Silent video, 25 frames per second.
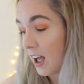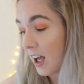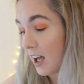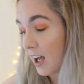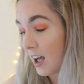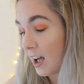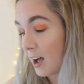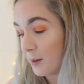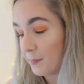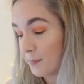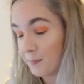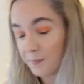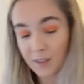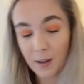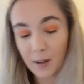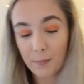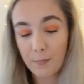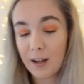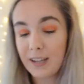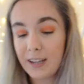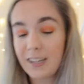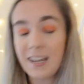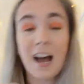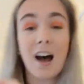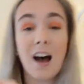
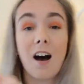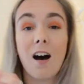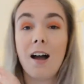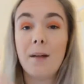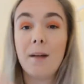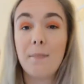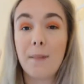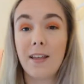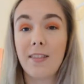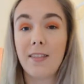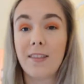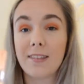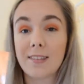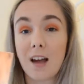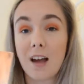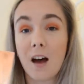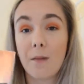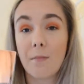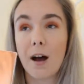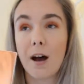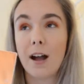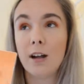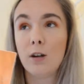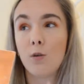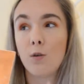But yeah, I picked this up.
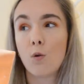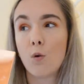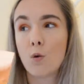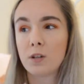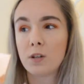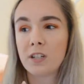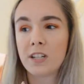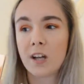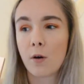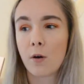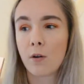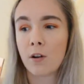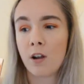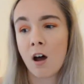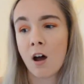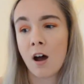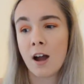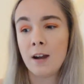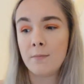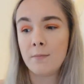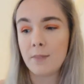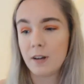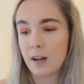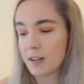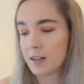I ordered it
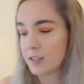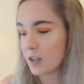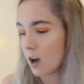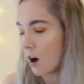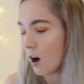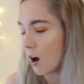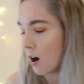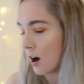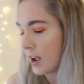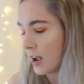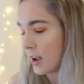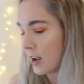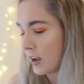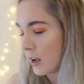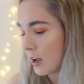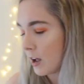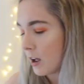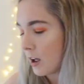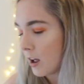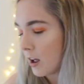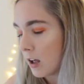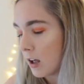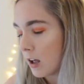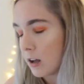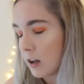online because I
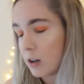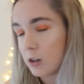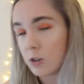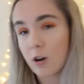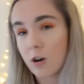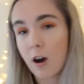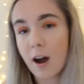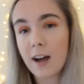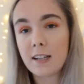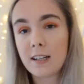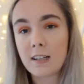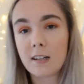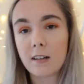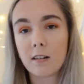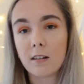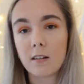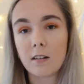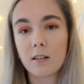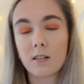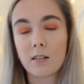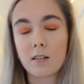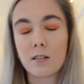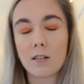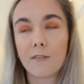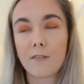tried
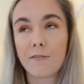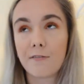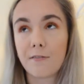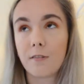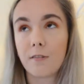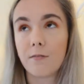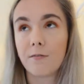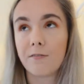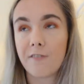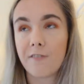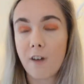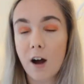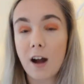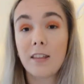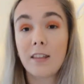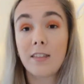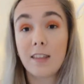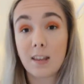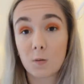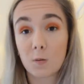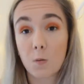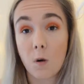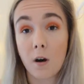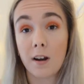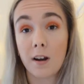to find
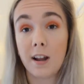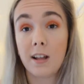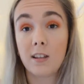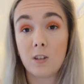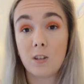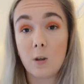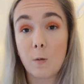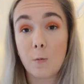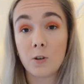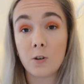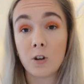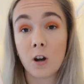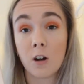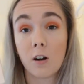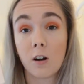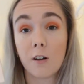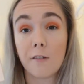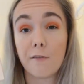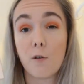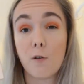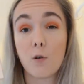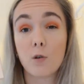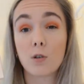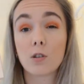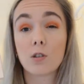this one in Superdrug
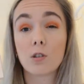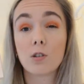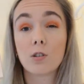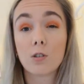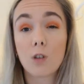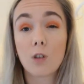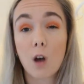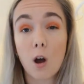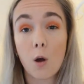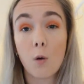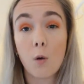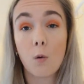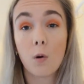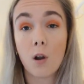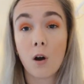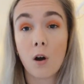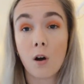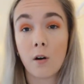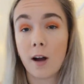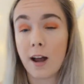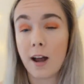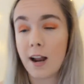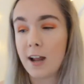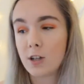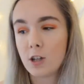for so
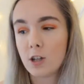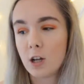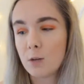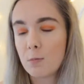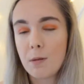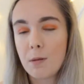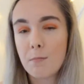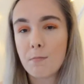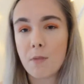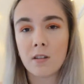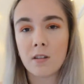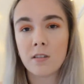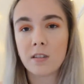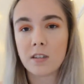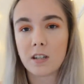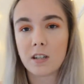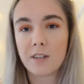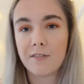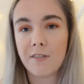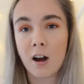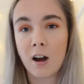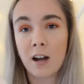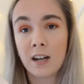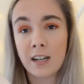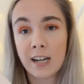long, and it took me months to
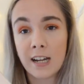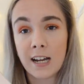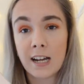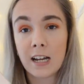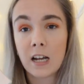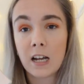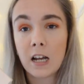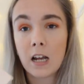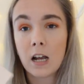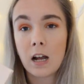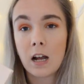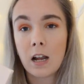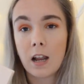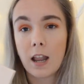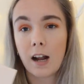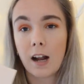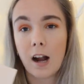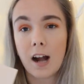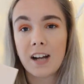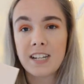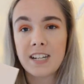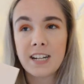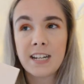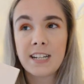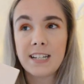find it. Like,
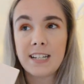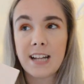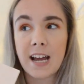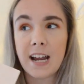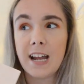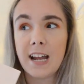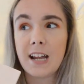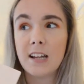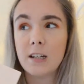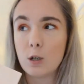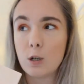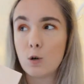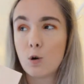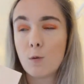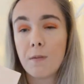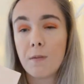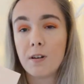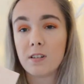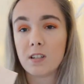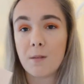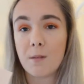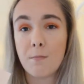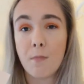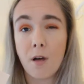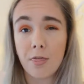I didn't get it until
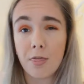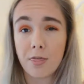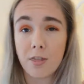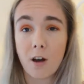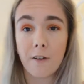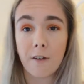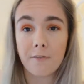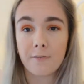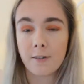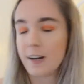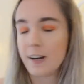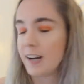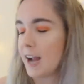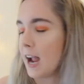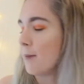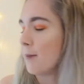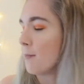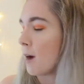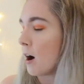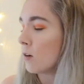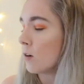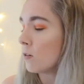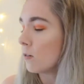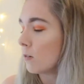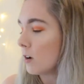almost a month after it came
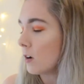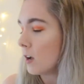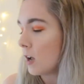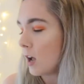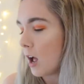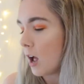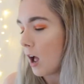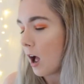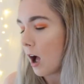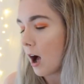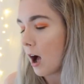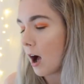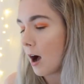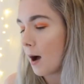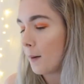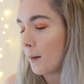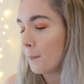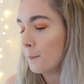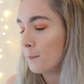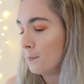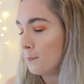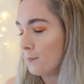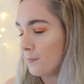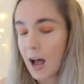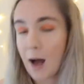out.
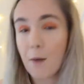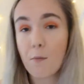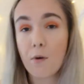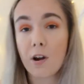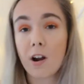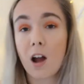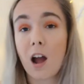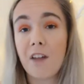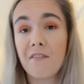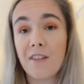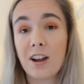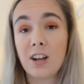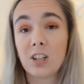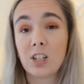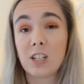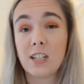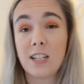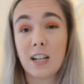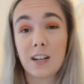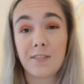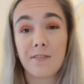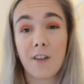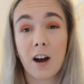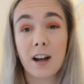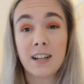And when I eventually
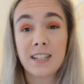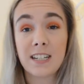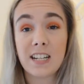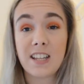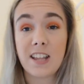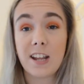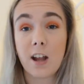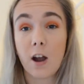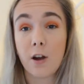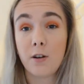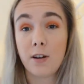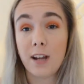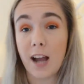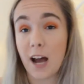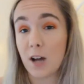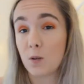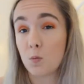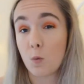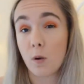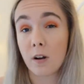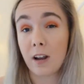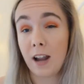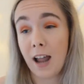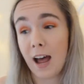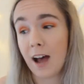did find it, they only had
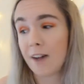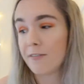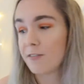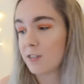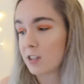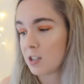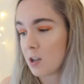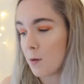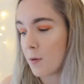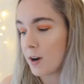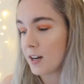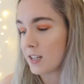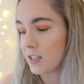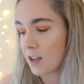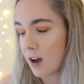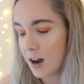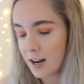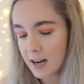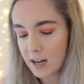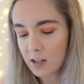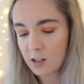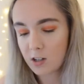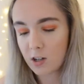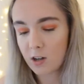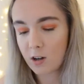one left, so I
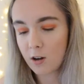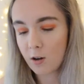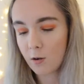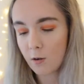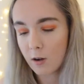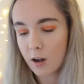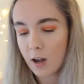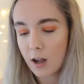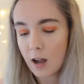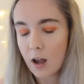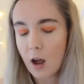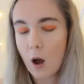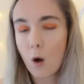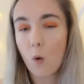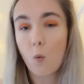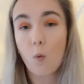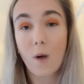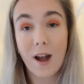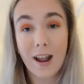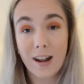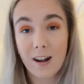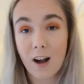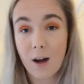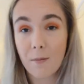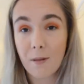decided to
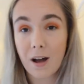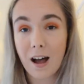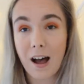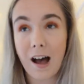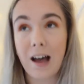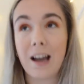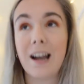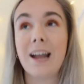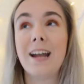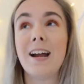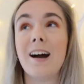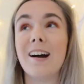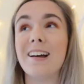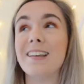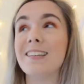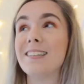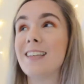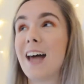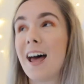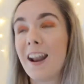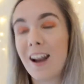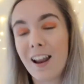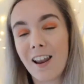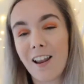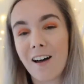wake up early. I
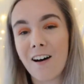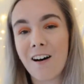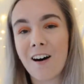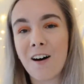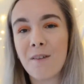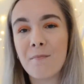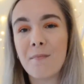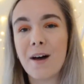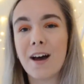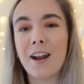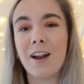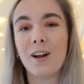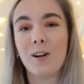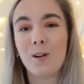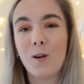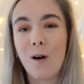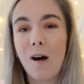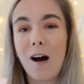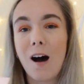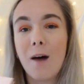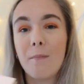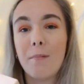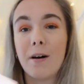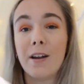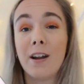set an alarm and I got
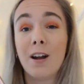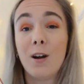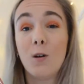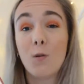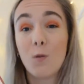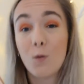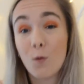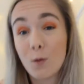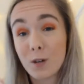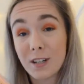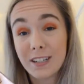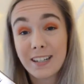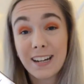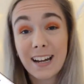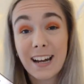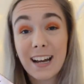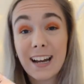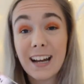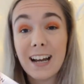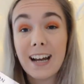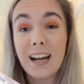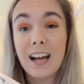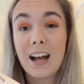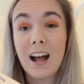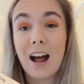up and I ordered it,
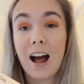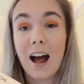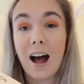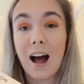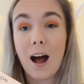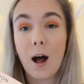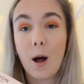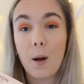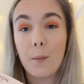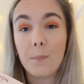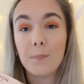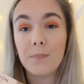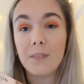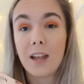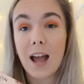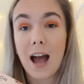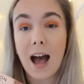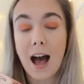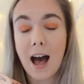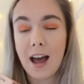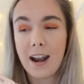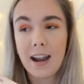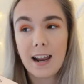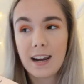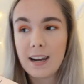
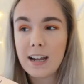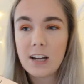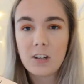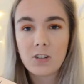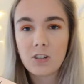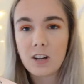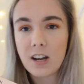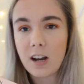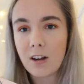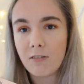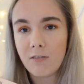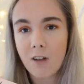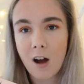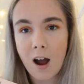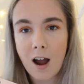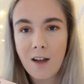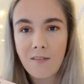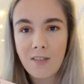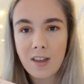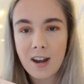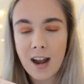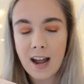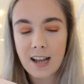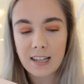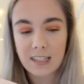and it literally
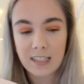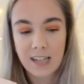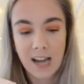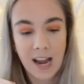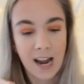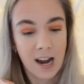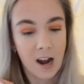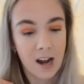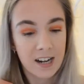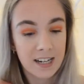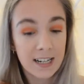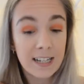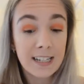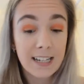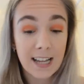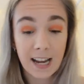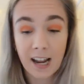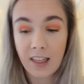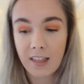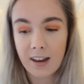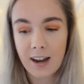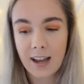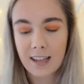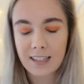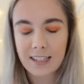arrived the next day. I didn't get
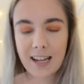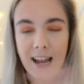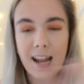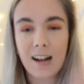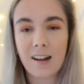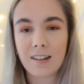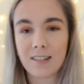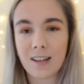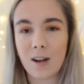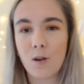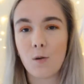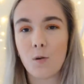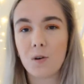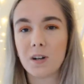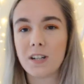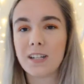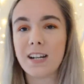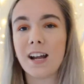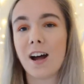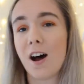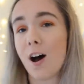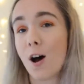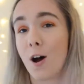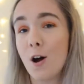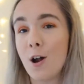it the next day because I ordered
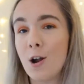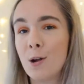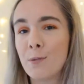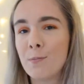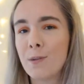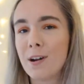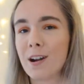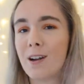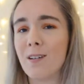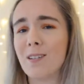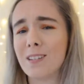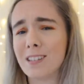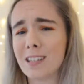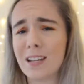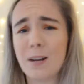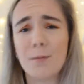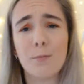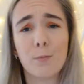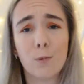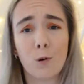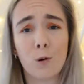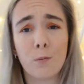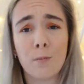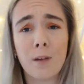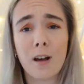it home and I was still
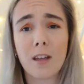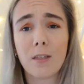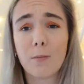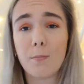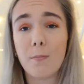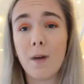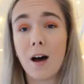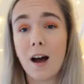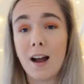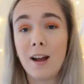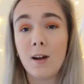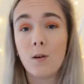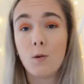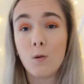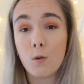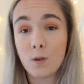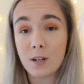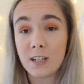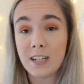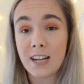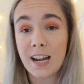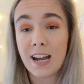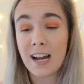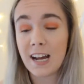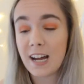in Bournemouth, but I
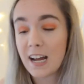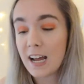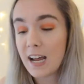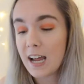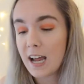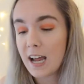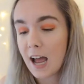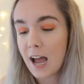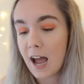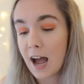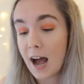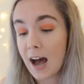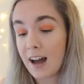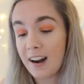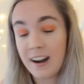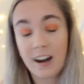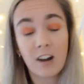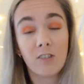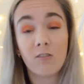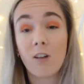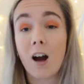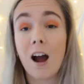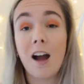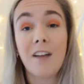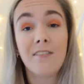ordered it and it
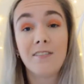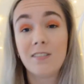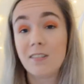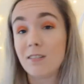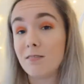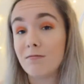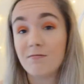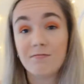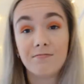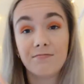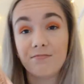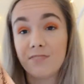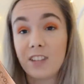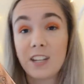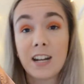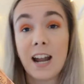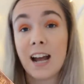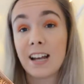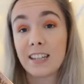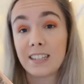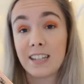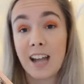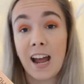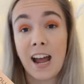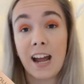arrived the
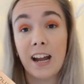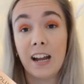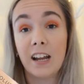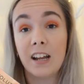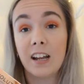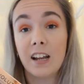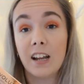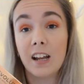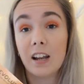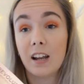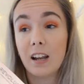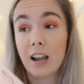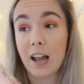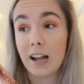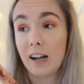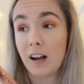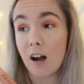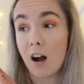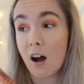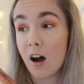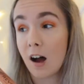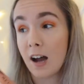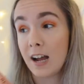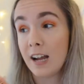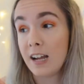next day. Like,
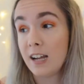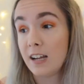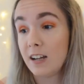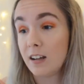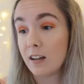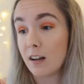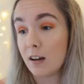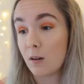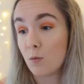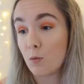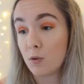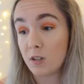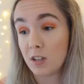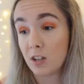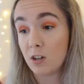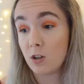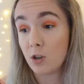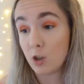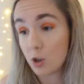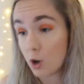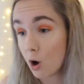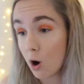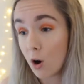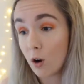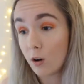I was in
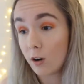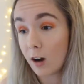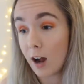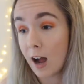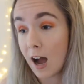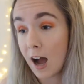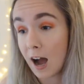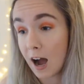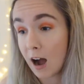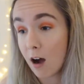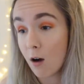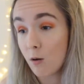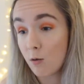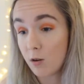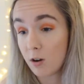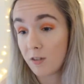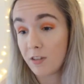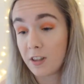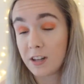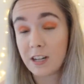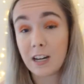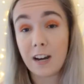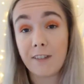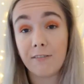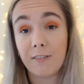shock at how good
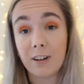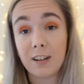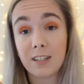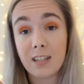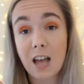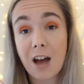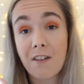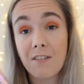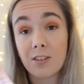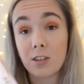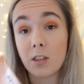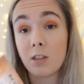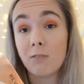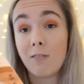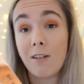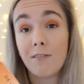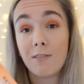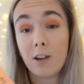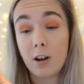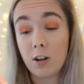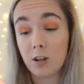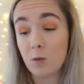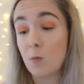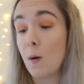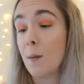the delivery service on the
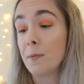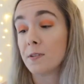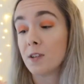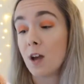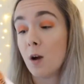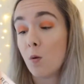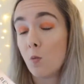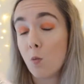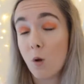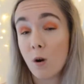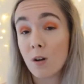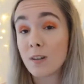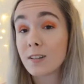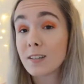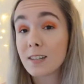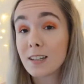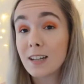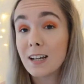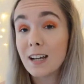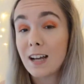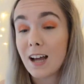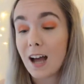Revolution website was.